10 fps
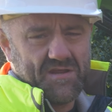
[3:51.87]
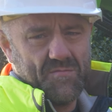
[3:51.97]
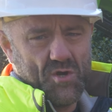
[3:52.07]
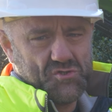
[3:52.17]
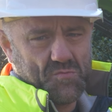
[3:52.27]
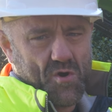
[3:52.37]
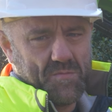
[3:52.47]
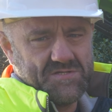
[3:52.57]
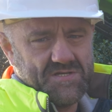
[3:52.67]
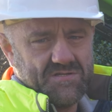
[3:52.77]
commercial
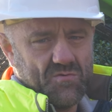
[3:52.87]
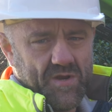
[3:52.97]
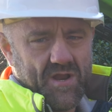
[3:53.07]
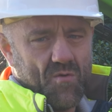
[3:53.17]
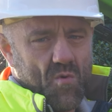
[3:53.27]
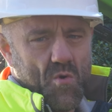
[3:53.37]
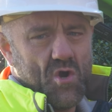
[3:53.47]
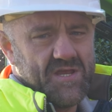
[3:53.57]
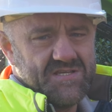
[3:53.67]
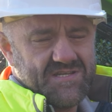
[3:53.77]
properties that we know we're
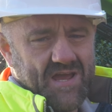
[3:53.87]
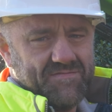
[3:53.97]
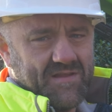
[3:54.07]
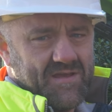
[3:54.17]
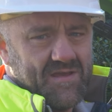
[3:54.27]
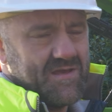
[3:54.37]
working safely.